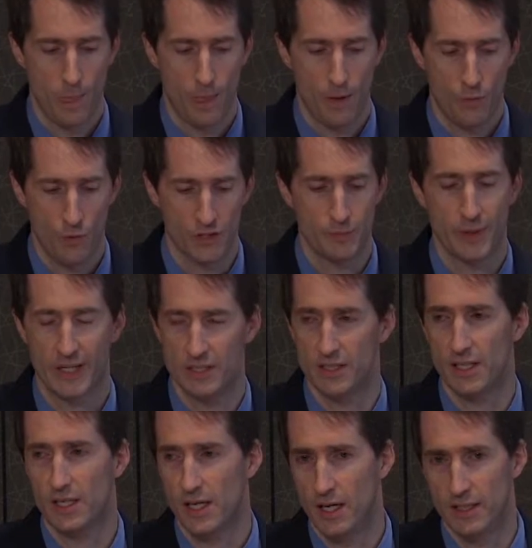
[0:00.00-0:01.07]
was because of the
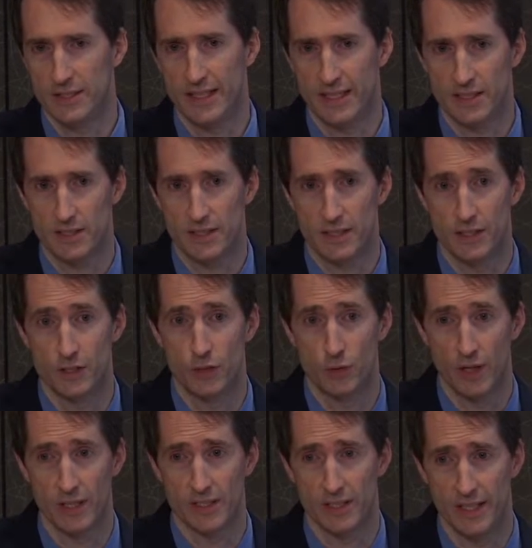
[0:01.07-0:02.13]
context that this
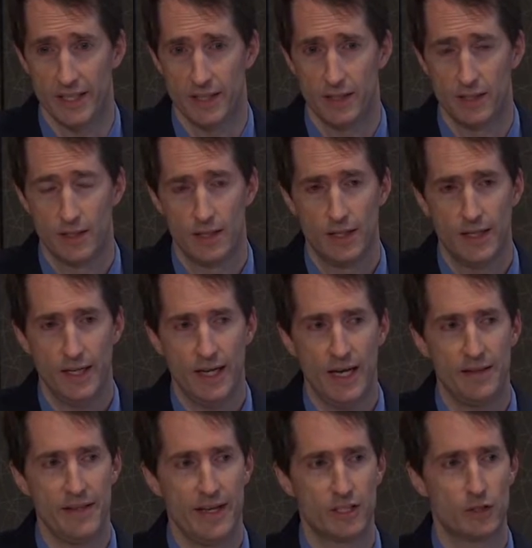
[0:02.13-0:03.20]
drug is in.
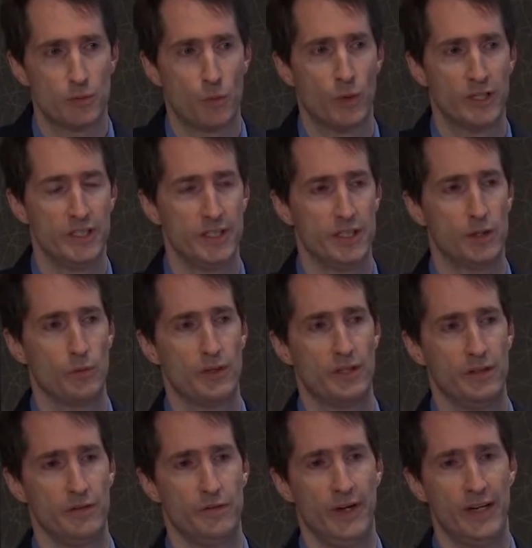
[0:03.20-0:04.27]
And that's we're dealing with a
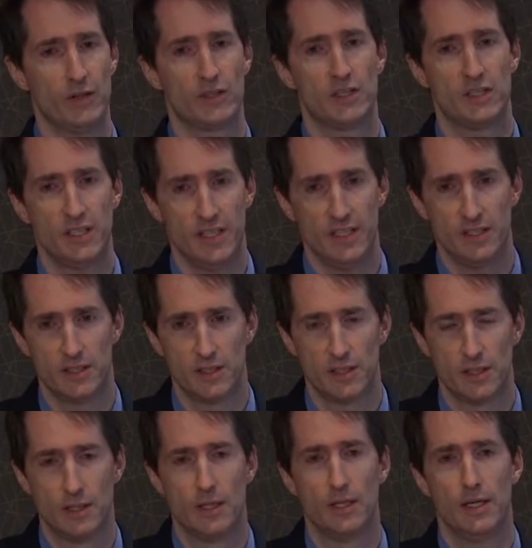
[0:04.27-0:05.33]
fatal disease
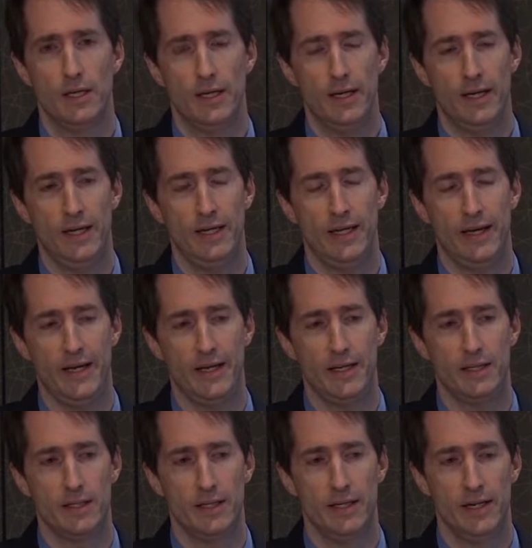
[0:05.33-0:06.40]
in a,
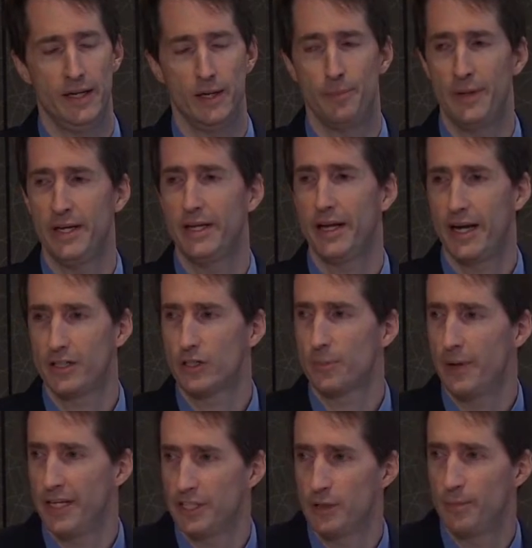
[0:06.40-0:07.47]
in a pediatric
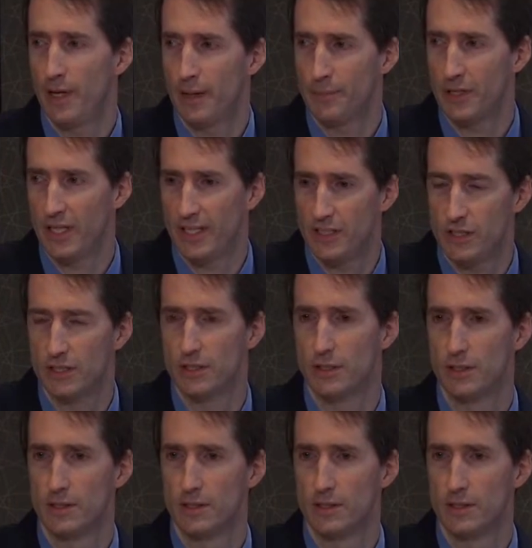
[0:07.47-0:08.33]
patient population,